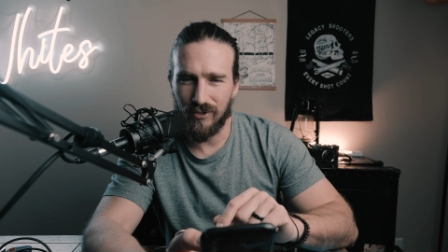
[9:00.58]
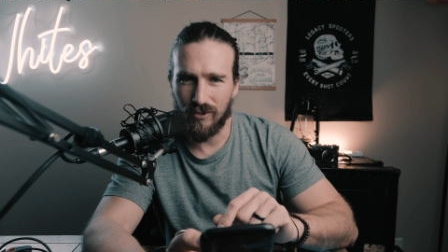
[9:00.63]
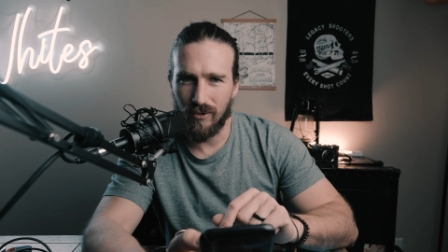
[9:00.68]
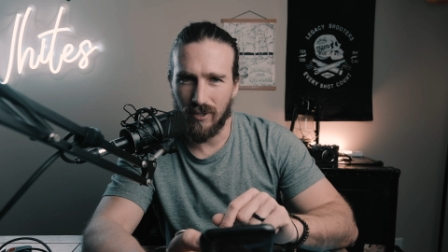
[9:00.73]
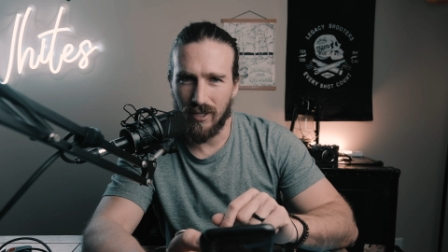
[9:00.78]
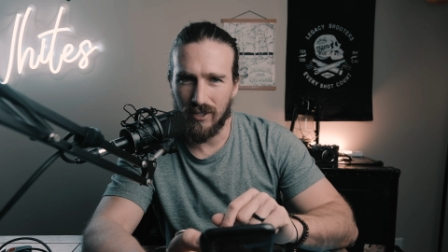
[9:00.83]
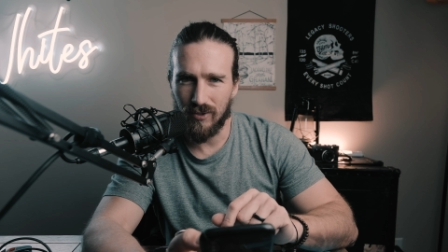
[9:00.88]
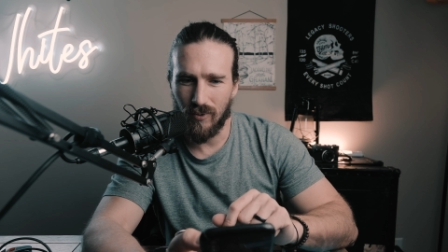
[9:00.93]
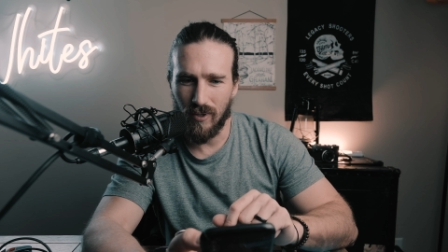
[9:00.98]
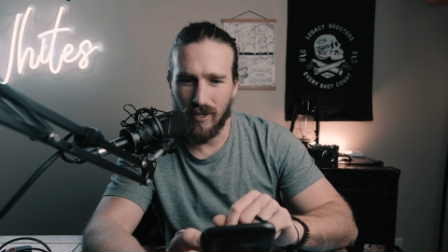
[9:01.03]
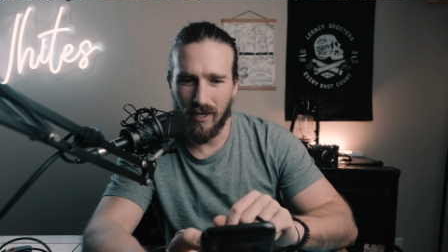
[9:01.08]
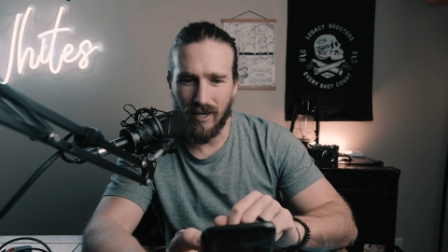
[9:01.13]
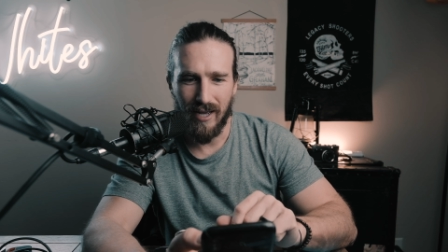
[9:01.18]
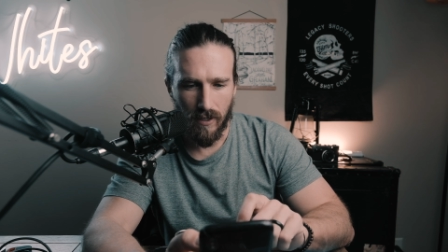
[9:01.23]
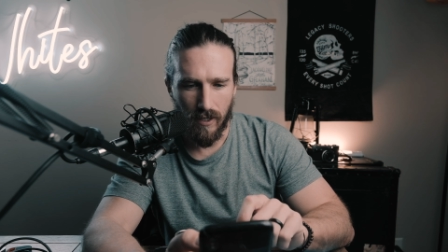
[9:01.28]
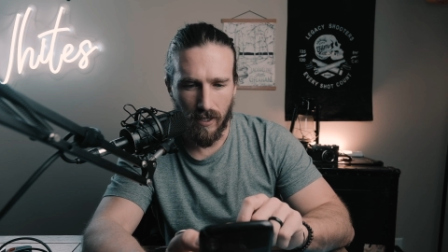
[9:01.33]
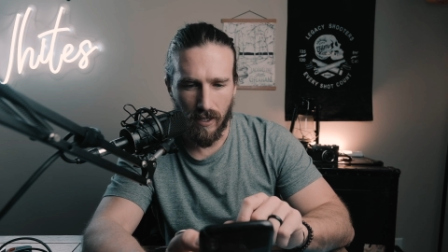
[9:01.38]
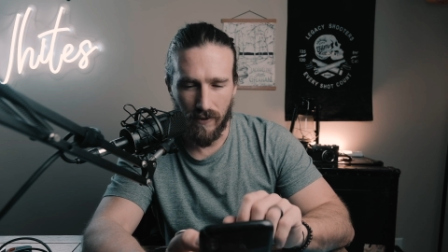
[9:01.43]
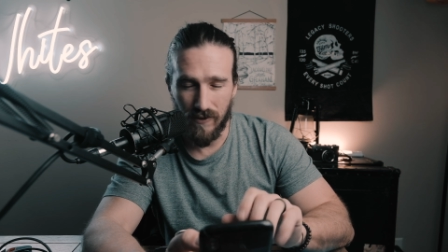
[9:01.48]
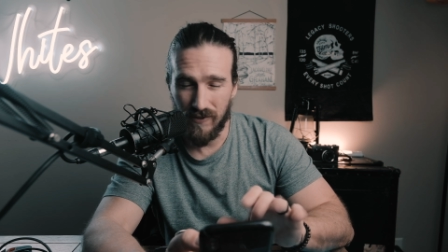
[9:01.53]
a crosswalk.
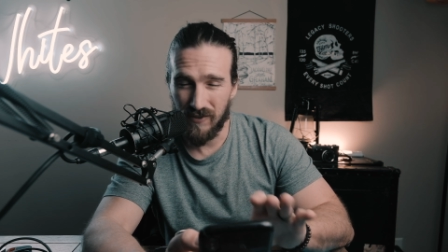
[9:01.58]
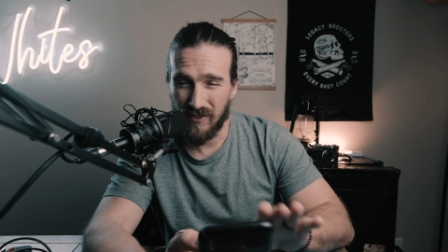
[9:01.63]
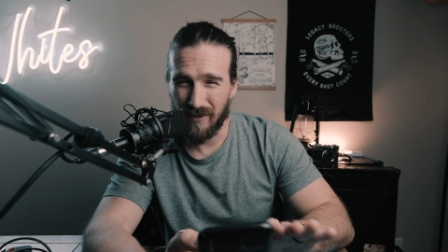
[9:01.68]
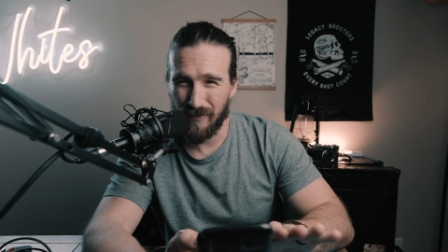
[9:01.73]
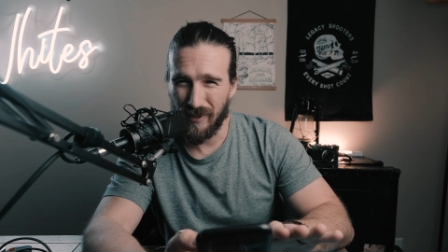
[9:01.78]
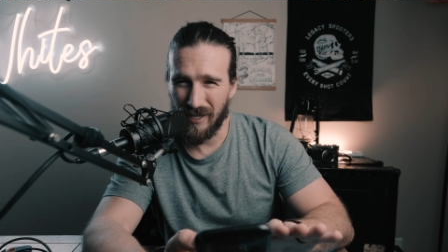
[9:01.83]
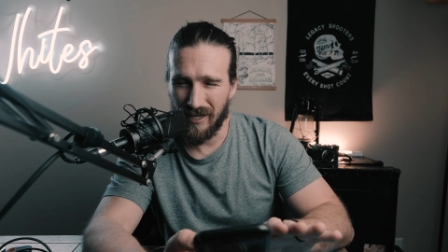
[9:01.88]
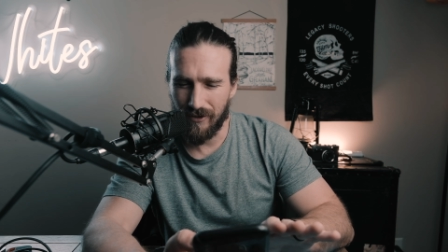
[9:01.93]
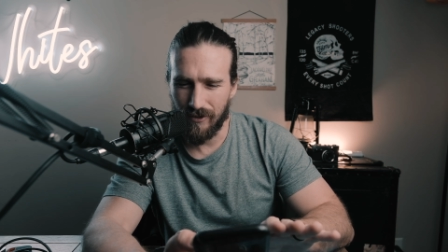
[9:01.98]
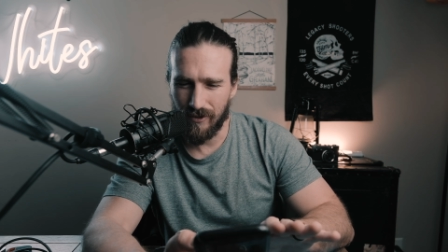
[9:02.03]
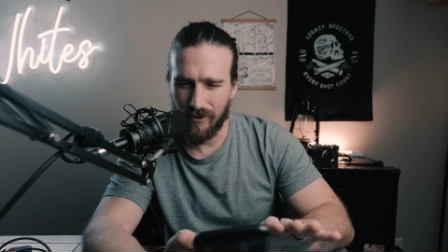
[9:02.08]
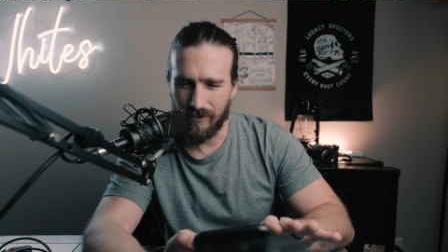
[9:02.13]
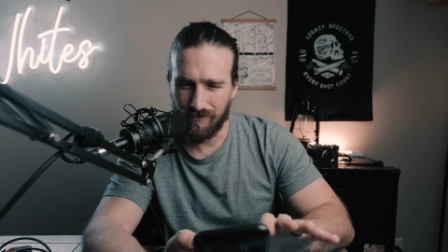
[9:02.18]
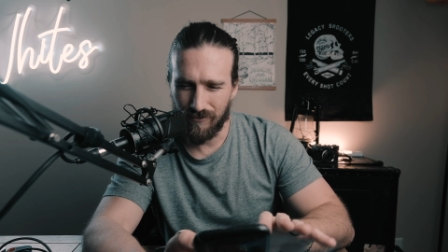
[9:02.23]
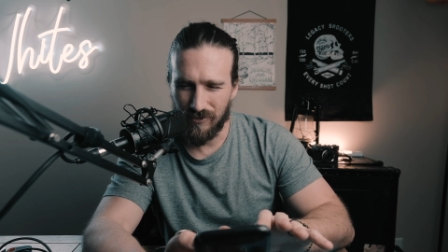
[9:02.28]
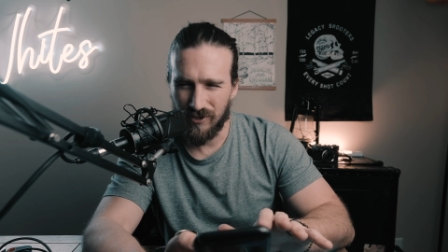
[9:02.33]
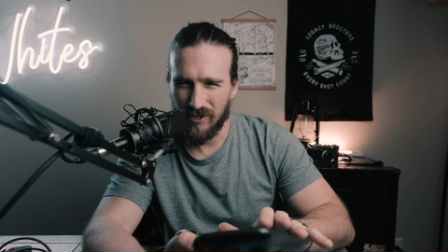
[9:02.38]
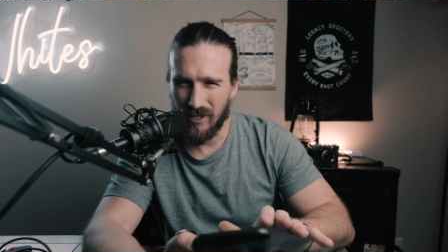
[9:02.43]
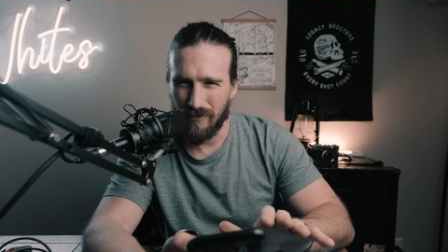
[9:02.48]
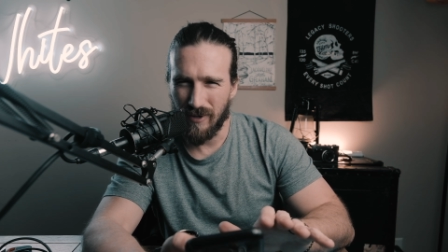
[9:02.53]
This is going to be either
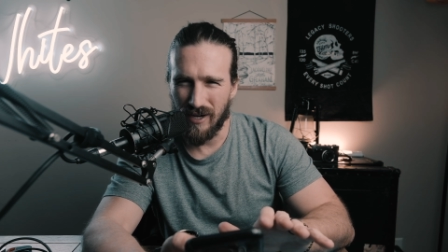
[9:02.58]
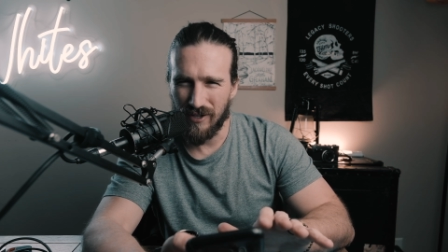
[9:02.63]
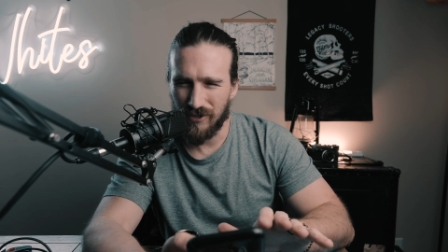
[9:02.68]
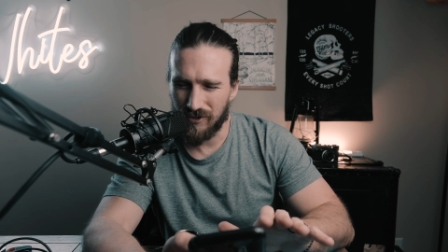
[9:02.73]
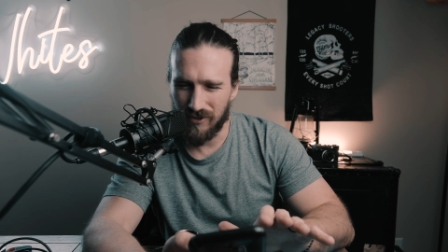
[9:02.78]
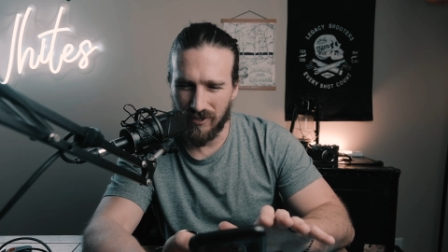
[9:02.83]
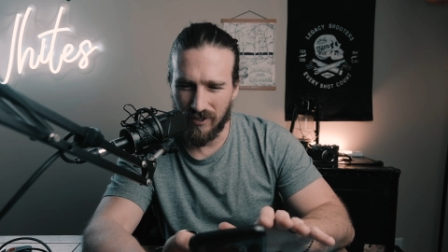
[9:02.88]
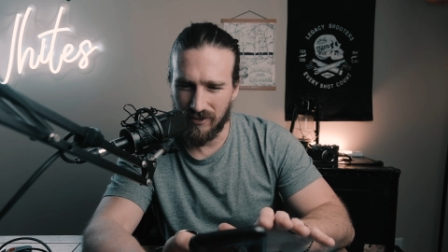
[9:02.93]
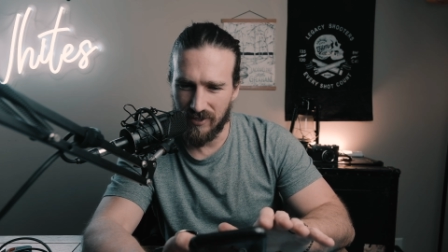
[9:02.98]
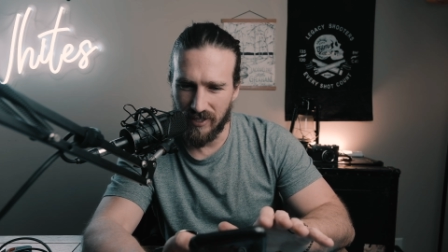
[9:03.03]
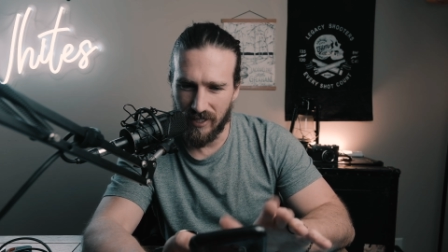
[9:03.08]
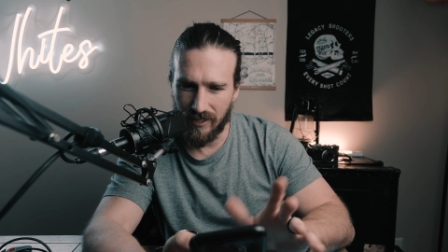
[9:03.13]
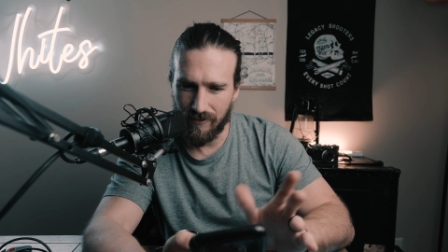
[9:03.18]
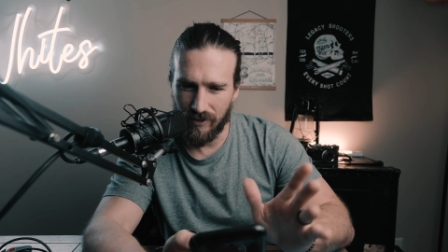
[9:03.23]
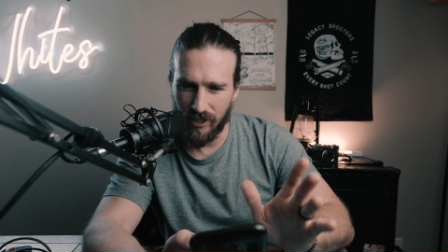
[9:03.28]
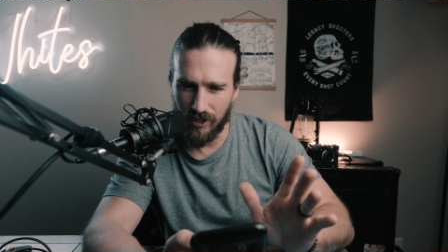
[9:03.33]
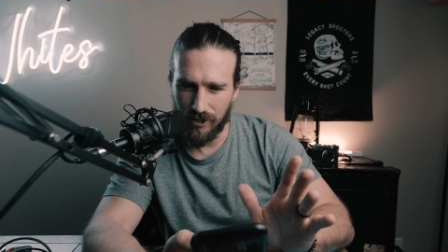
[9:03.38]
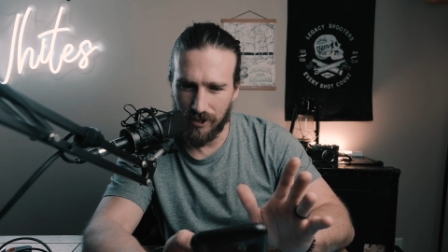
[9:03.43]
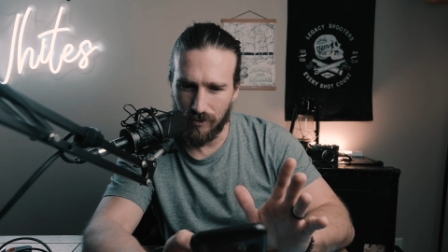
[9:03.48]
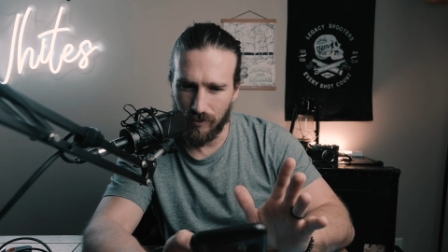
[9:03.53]
sunrise or sunset, I'm
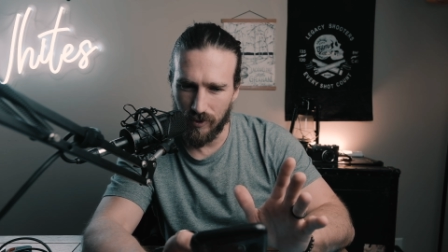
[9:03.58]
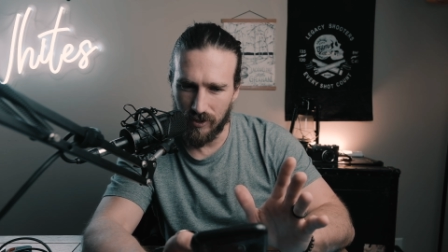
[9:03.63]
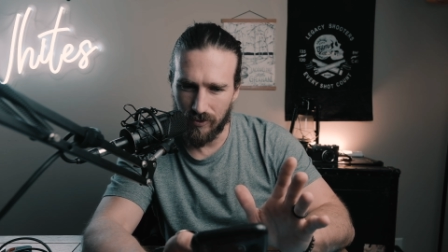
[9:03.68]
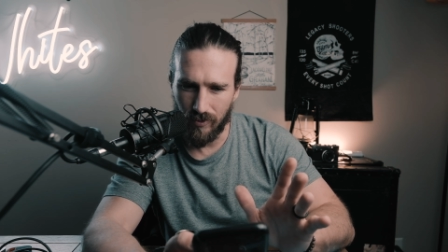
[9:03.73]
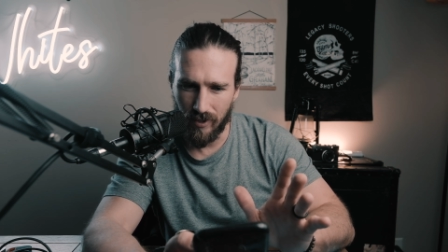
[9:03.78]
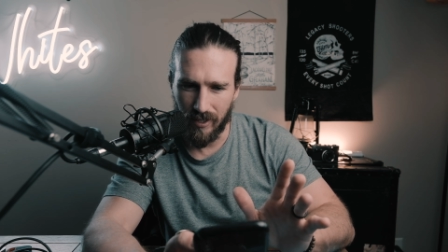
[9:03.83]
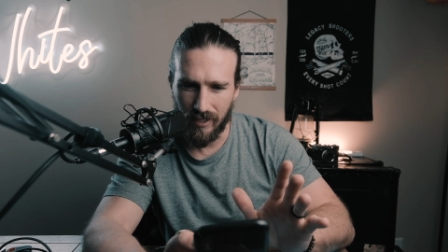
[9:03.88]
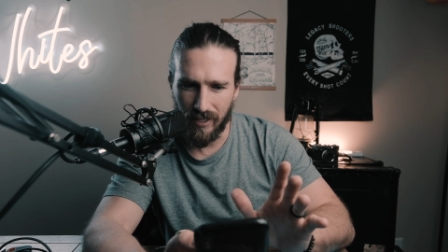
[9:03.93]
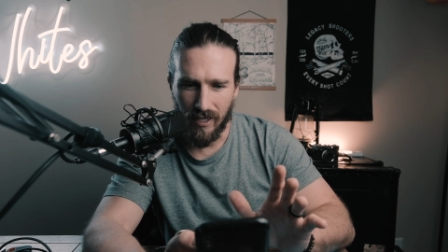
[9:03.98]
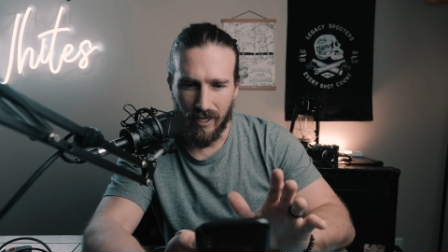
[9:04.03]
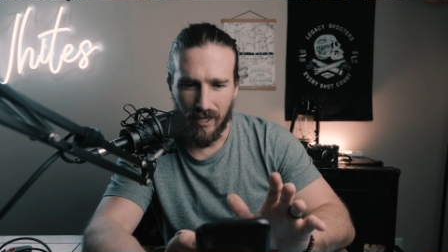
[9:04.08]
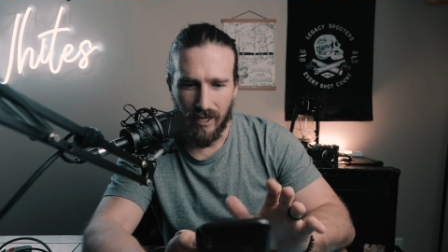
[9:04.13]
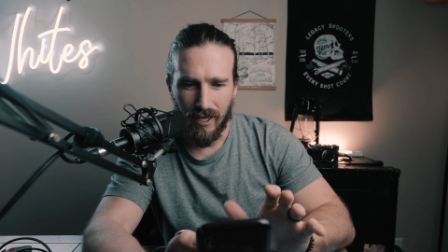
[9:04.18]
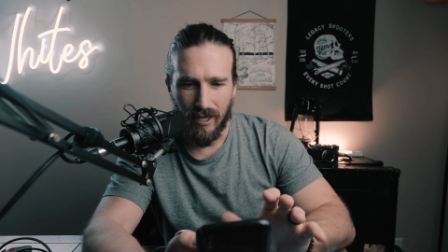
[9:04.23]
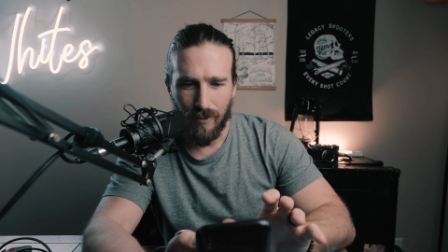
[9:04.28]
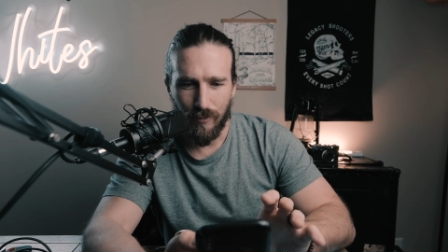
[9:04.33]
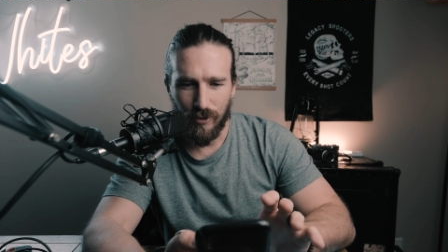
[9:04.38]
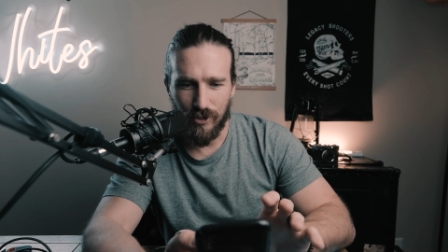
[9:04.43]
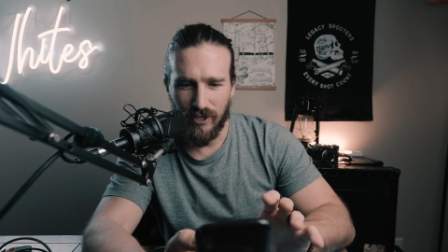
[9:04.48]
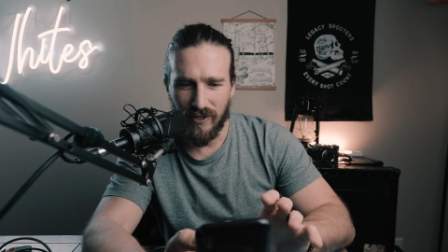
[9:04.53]
not sure which one,
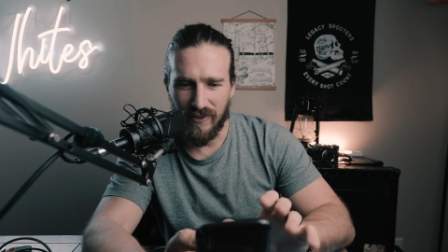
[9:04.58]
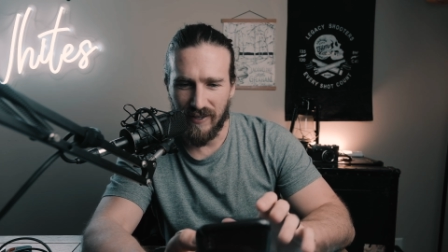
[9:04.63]
but you get